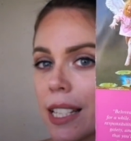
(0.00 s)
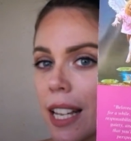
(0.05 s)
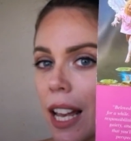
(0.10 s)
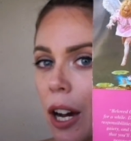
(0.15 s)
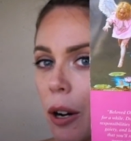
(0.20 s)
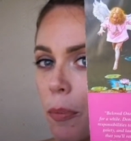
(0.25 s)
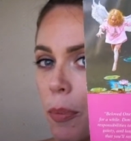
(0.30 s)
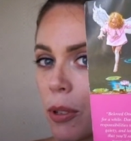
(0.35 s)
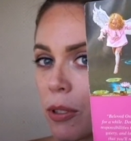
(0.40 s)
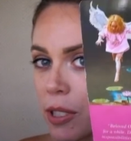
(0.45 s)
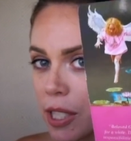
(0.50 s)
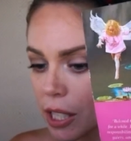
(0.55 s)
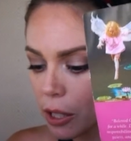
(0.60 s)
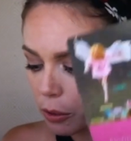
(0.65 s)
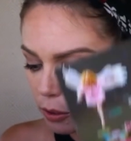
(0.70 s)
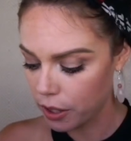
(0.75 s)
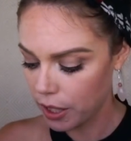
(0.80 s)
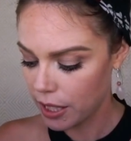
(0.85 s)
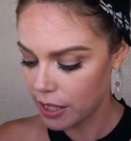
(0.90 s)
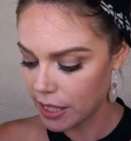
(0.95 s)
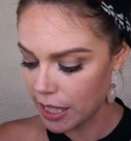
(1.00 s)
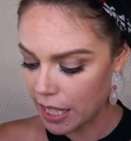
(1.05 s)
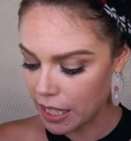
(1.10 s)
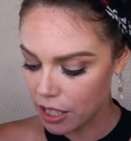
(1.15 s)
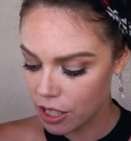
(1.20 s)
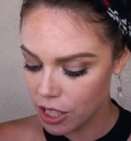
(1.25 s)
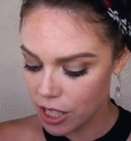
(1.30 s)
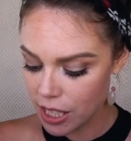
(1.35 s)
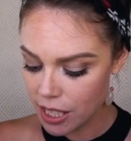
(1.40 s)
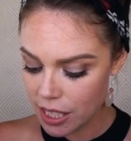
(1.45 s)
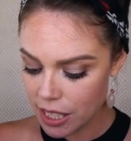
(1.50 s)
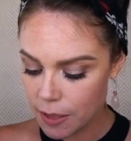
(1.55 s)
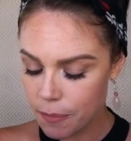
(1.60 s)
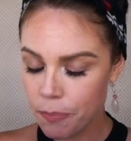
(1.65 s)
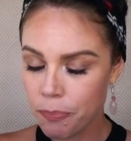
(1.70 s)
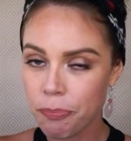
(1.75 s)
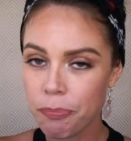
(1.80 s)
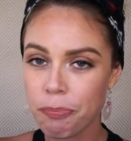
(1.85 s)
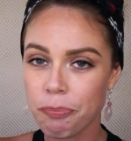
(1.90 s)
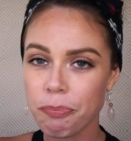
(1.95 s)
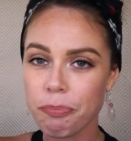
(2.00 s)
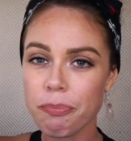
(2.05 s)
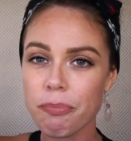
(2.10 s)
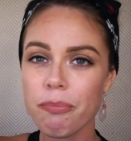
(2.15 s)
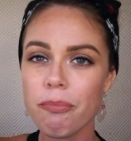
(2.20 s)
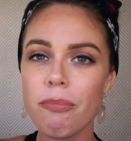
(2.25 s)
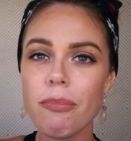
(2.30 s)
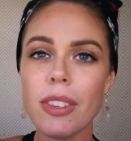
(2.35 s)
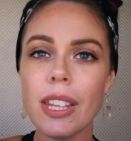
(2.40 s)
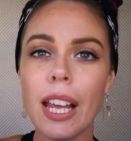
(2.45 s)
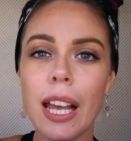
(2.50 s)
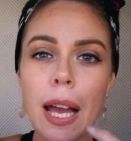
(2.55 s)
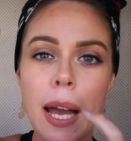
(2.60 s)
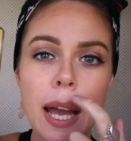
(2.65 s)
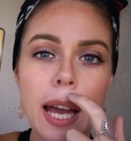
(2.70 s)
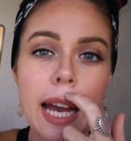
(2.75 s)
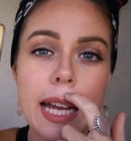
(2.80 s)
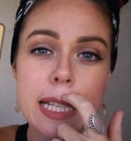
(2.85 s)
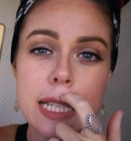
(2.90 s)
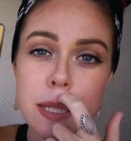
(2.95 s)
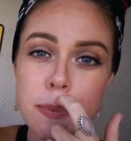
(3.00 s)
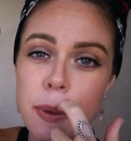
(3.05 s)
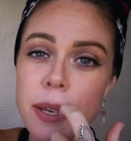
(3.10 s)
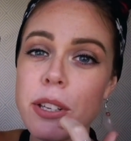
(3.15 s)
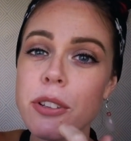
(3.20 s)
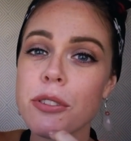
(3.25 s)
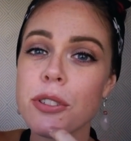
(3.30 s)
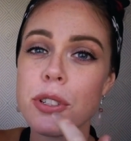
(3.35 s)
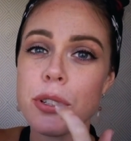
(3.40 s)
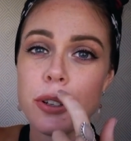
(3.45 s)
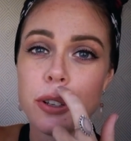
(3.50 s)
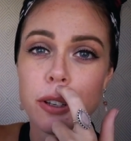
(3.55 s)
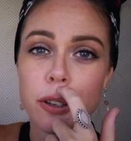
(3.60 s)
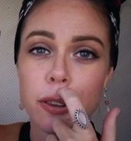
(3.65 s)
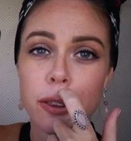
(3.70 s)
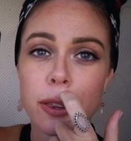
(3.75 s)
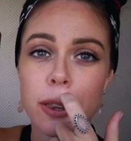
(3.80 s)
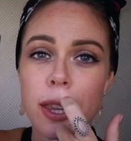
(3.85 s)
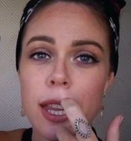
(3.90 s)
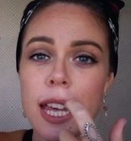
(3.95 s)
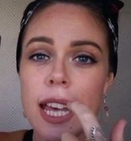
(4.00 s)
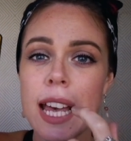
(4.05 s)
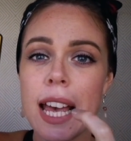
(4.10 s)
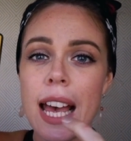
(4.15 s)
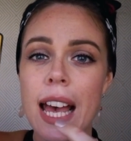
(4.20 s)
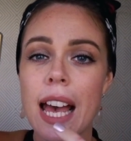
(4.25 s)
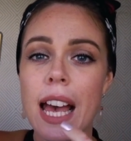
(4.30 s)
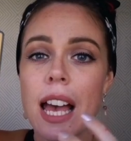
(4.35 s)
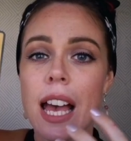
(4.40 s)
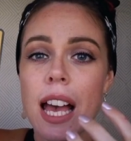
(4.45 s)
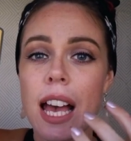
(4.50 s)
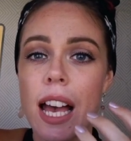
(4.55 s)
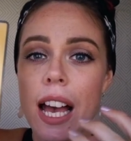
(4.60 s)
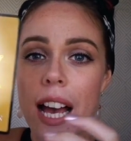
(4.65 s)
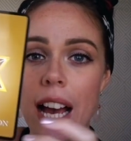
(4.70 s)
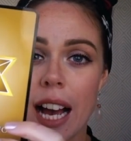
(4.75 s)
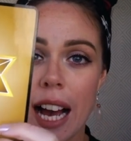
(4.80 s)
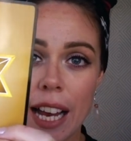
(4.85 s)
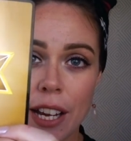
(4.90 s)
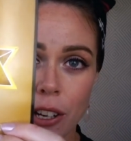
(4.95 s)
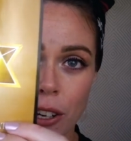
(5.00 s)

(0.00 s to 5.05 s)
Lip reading: to help you deal with these energies and speak your truth. I